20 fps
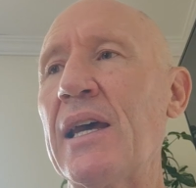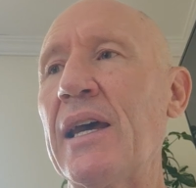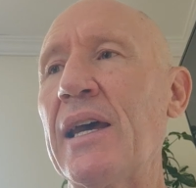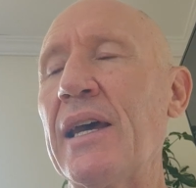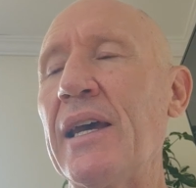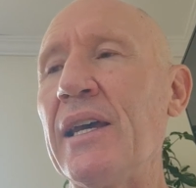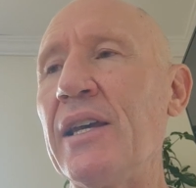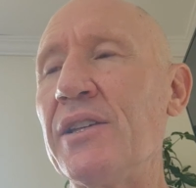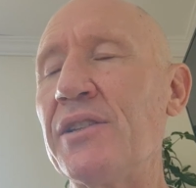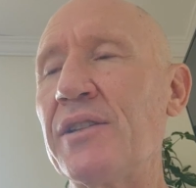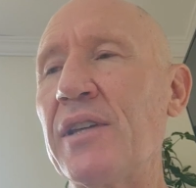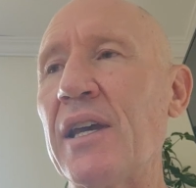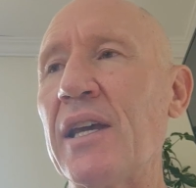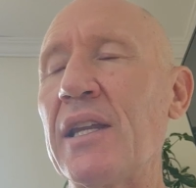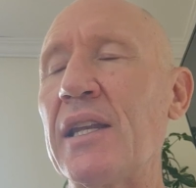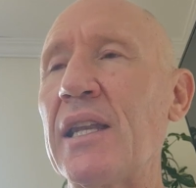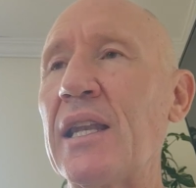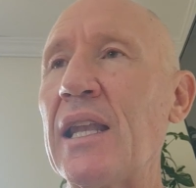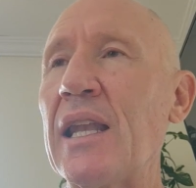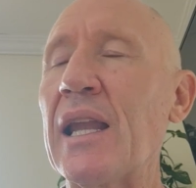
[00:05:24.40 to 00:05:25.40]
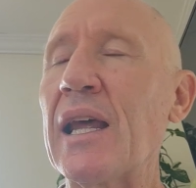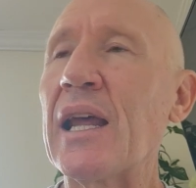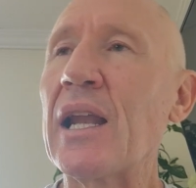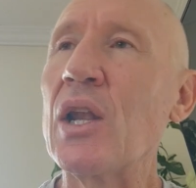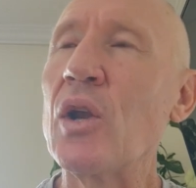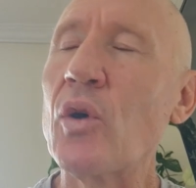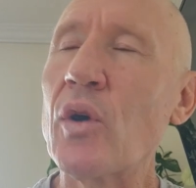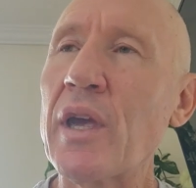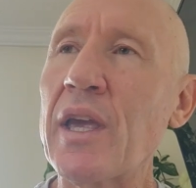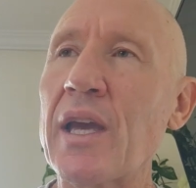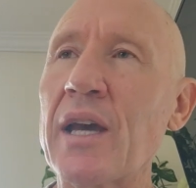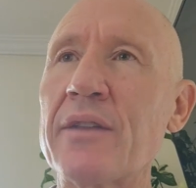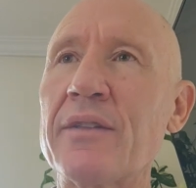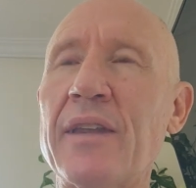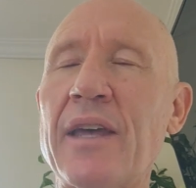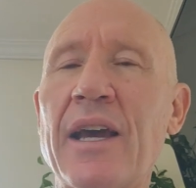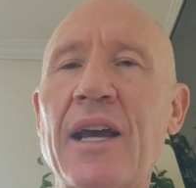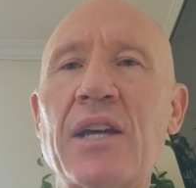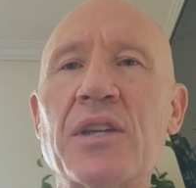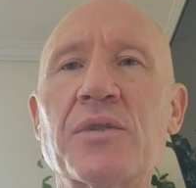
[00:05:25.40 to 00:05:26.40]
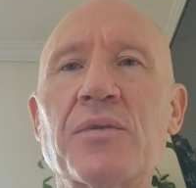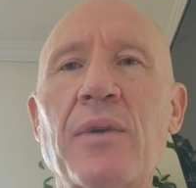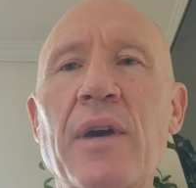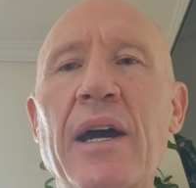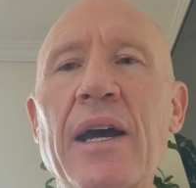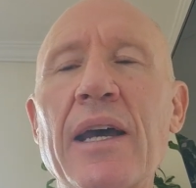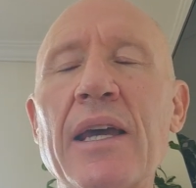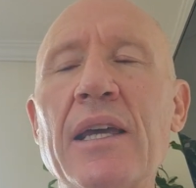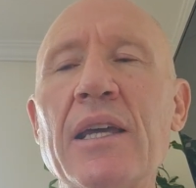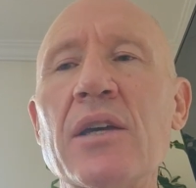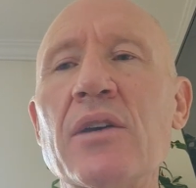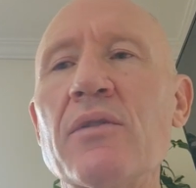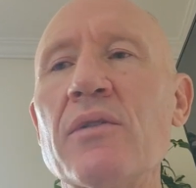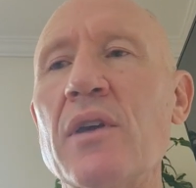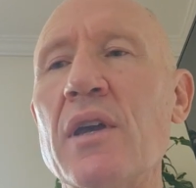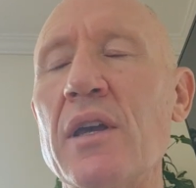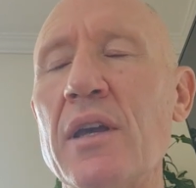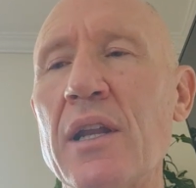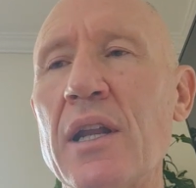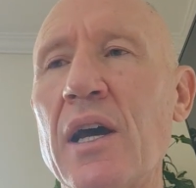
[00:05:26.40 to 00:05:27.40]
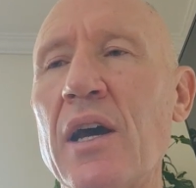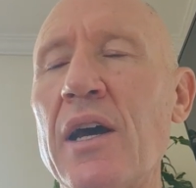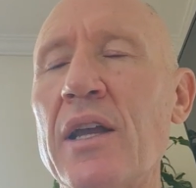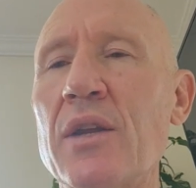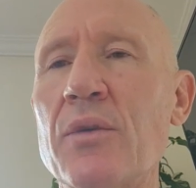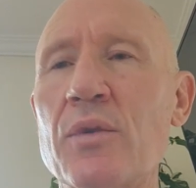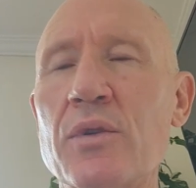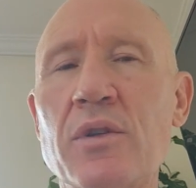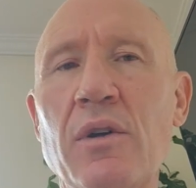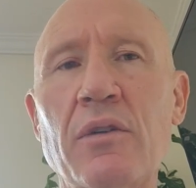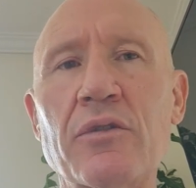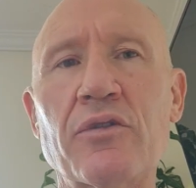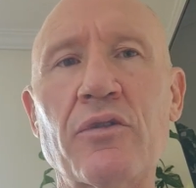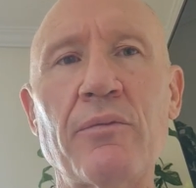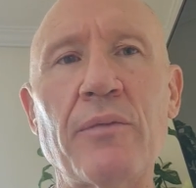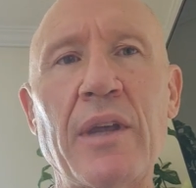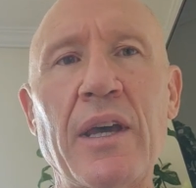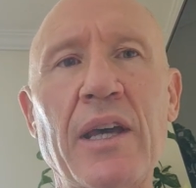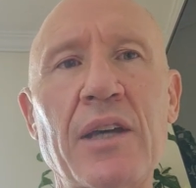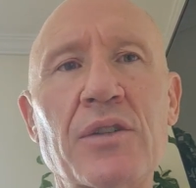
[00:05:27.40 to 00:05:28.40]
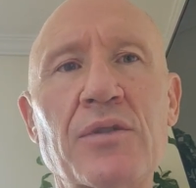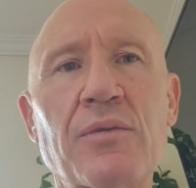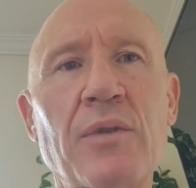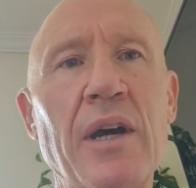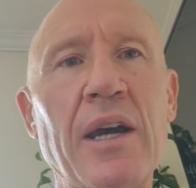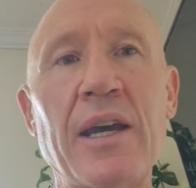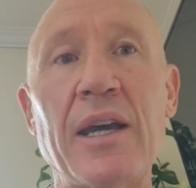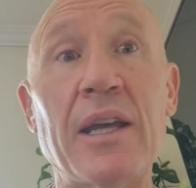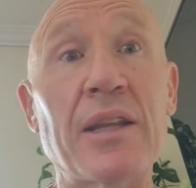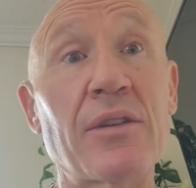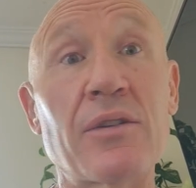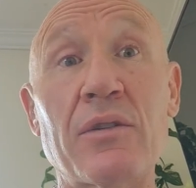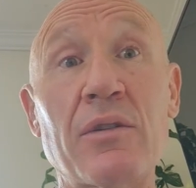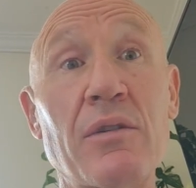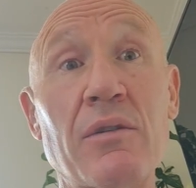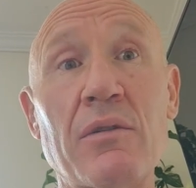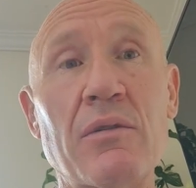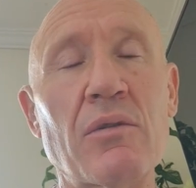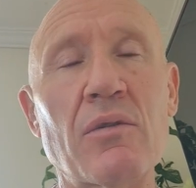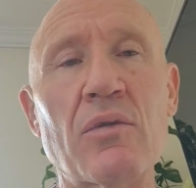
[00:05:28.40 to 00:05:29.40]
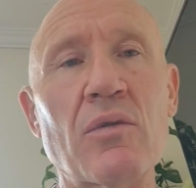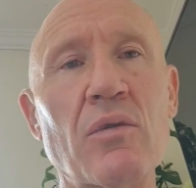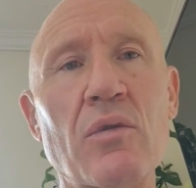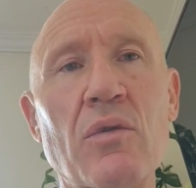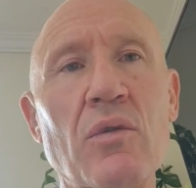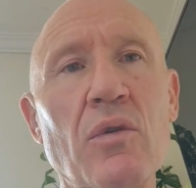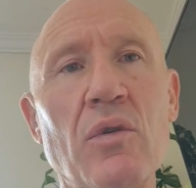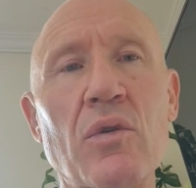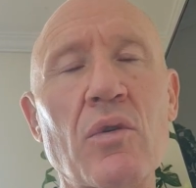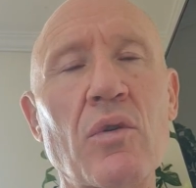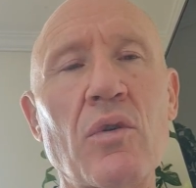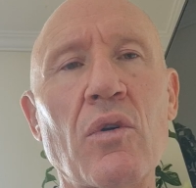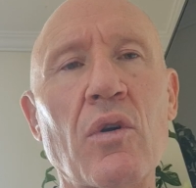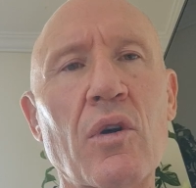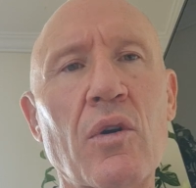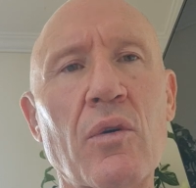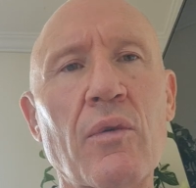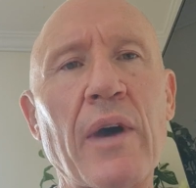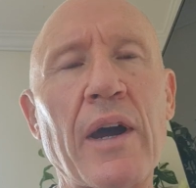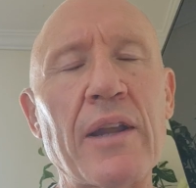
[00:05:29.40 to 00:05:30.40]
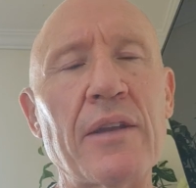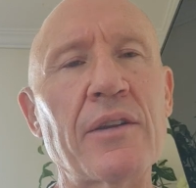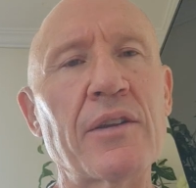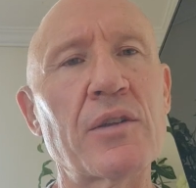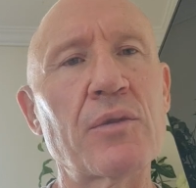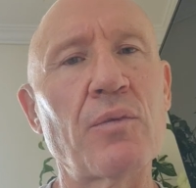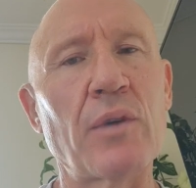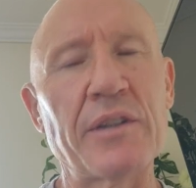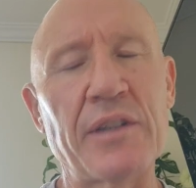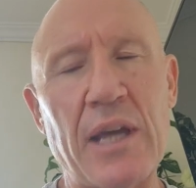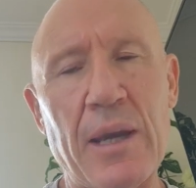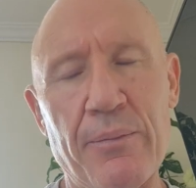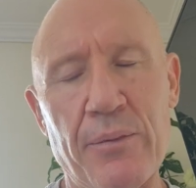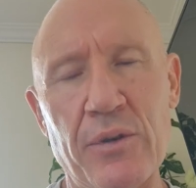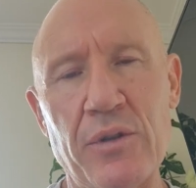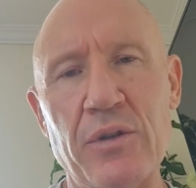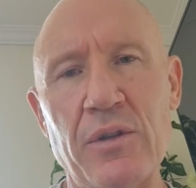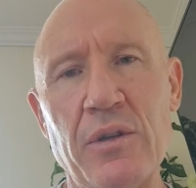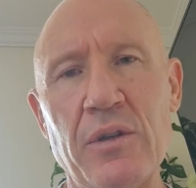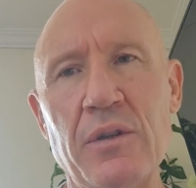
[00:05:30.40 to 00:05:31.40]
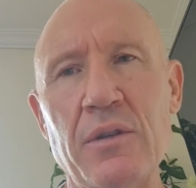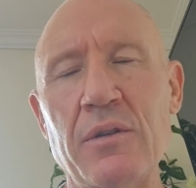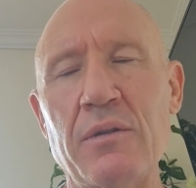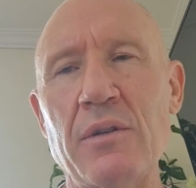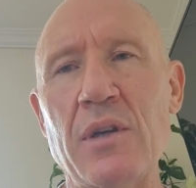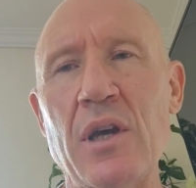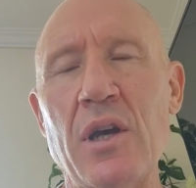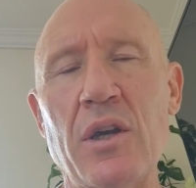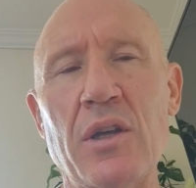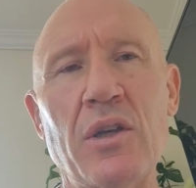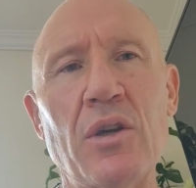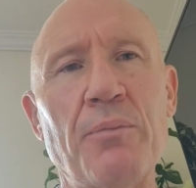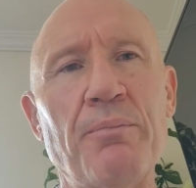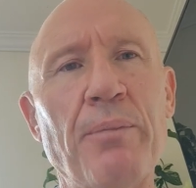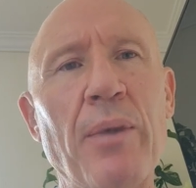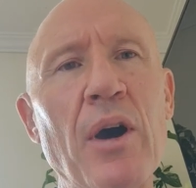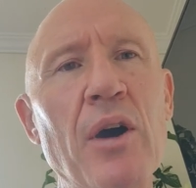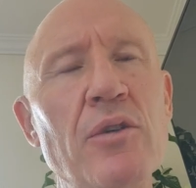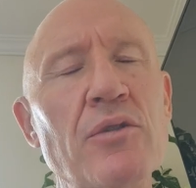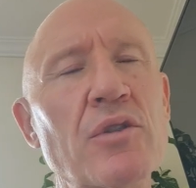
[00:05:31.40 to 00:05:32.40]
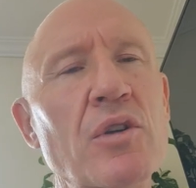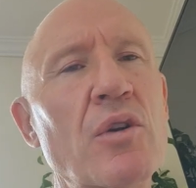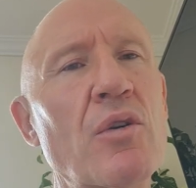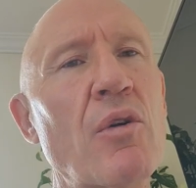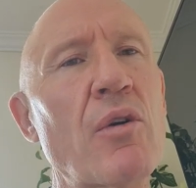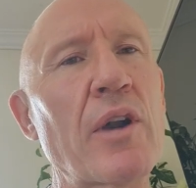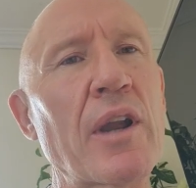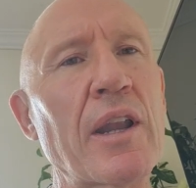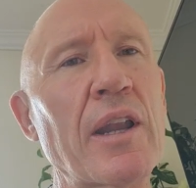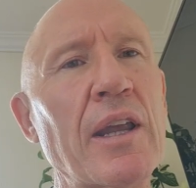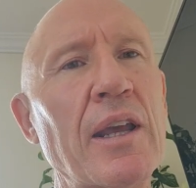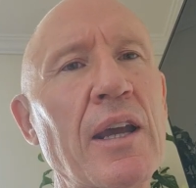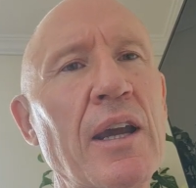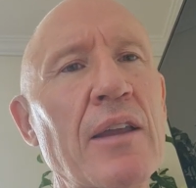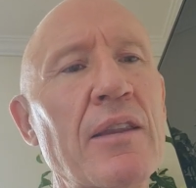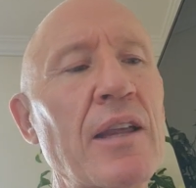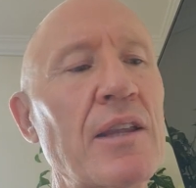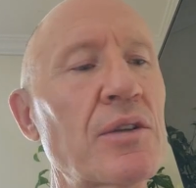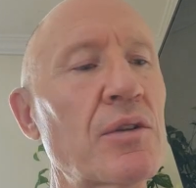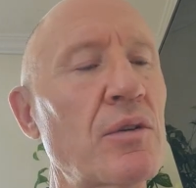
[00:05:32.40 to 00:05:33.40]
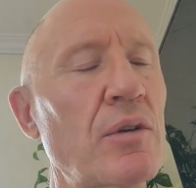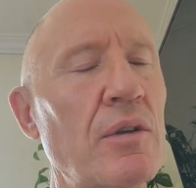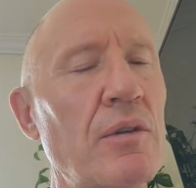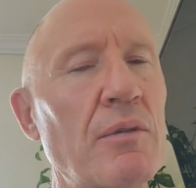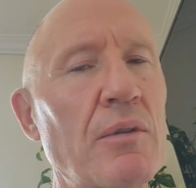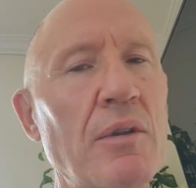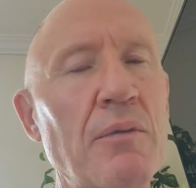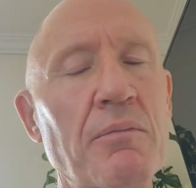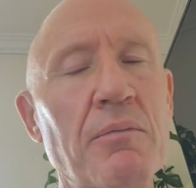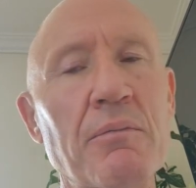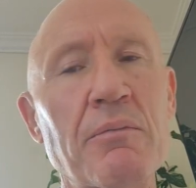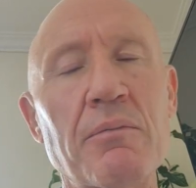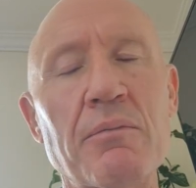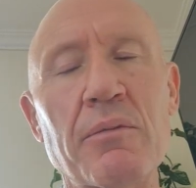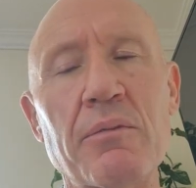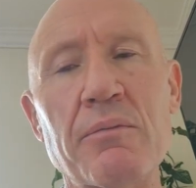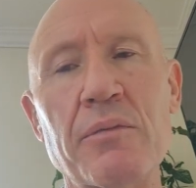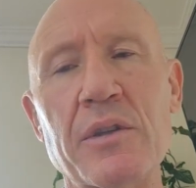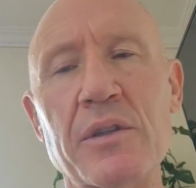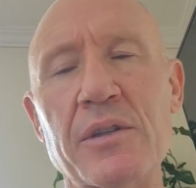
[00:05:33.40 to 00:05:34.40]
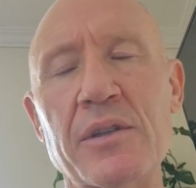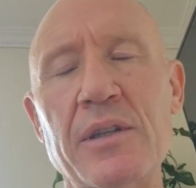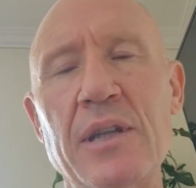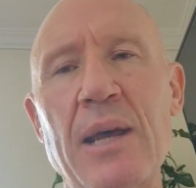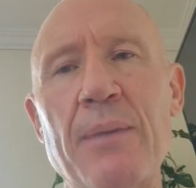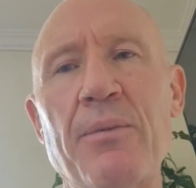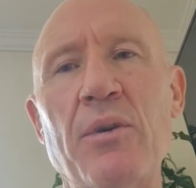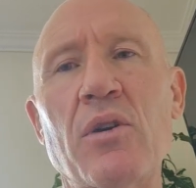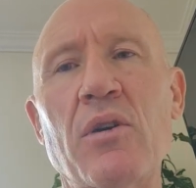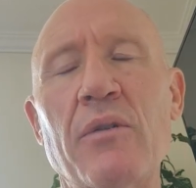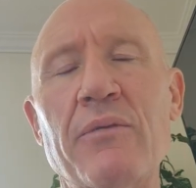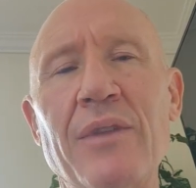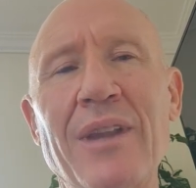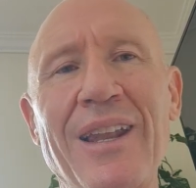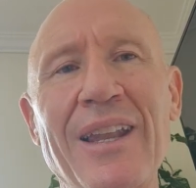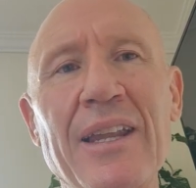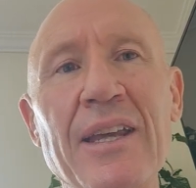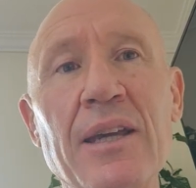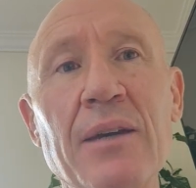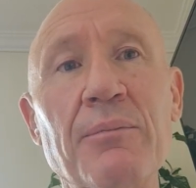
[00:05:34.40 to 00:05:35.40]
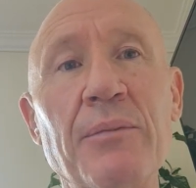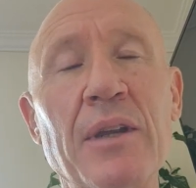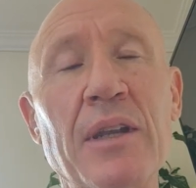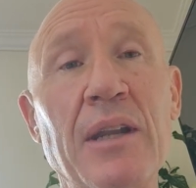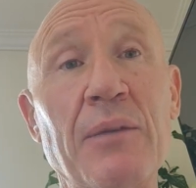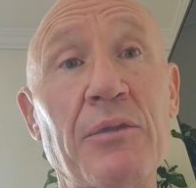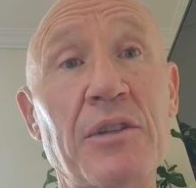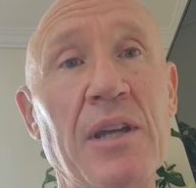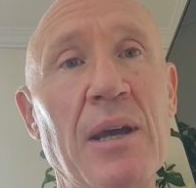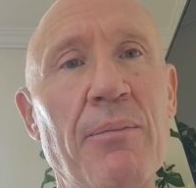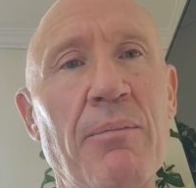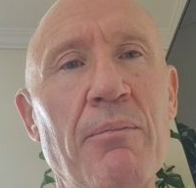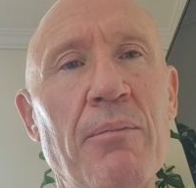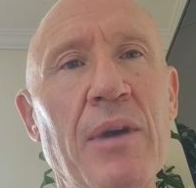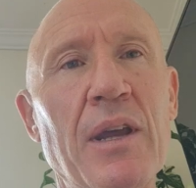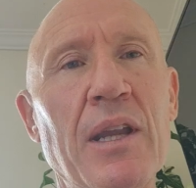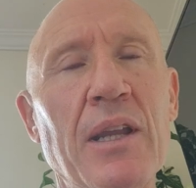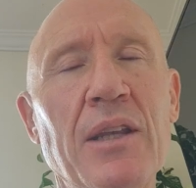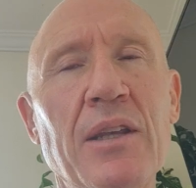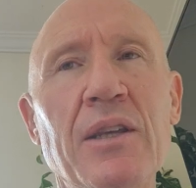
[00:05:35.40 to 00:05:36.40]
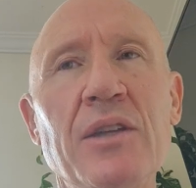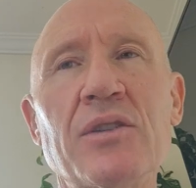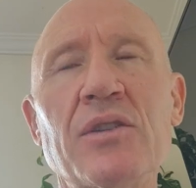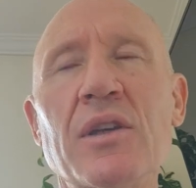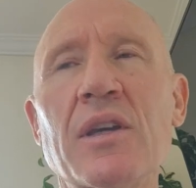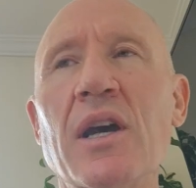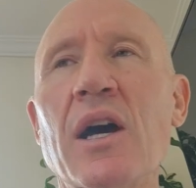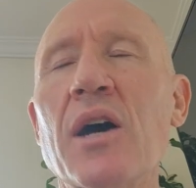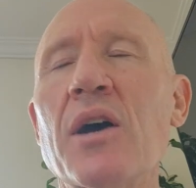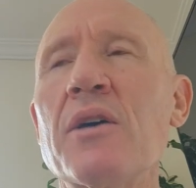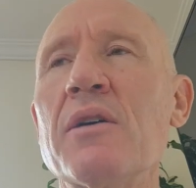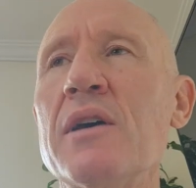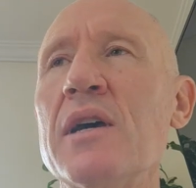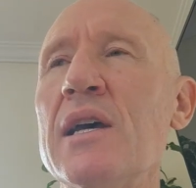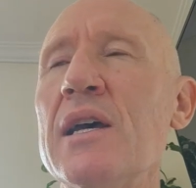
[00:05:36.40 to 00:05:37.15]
He said, looking at the x-ray, and the results from the x-ray, it's not great. This is what's happened to you. Your bones are grinding together. That's the snapping of the ligament, which happened many years ago,